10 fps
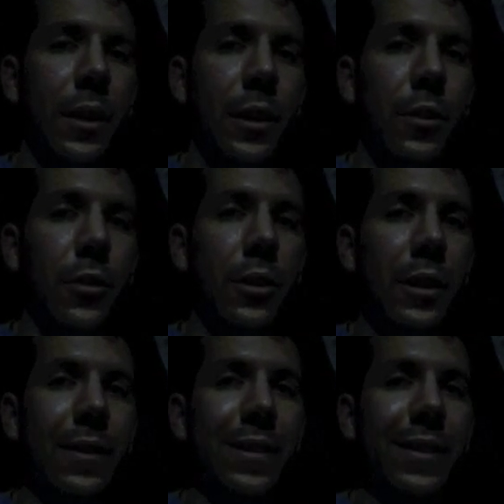
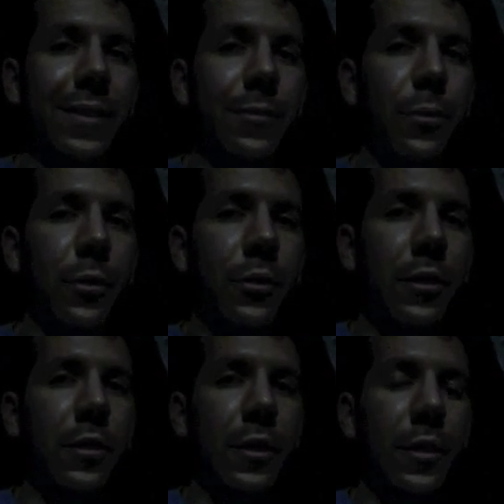the
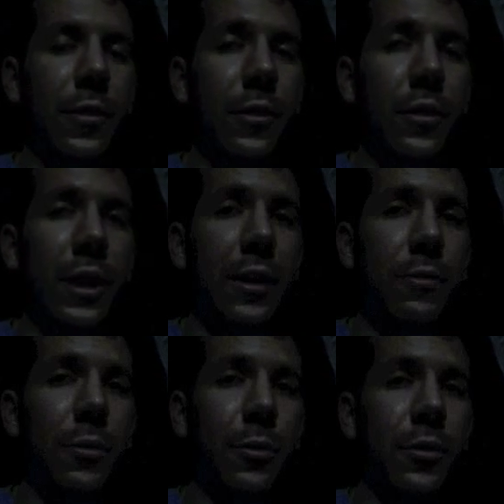unfortunate thing is a lot
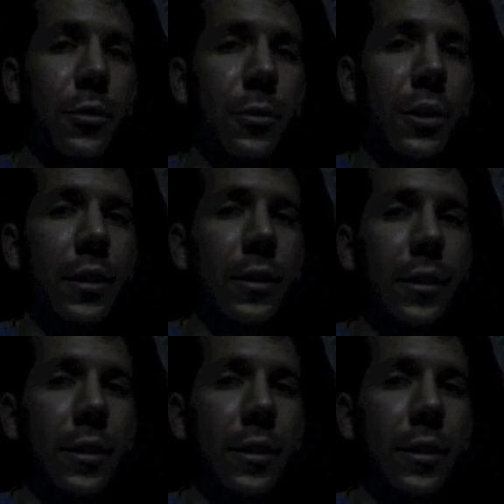of what we're doing.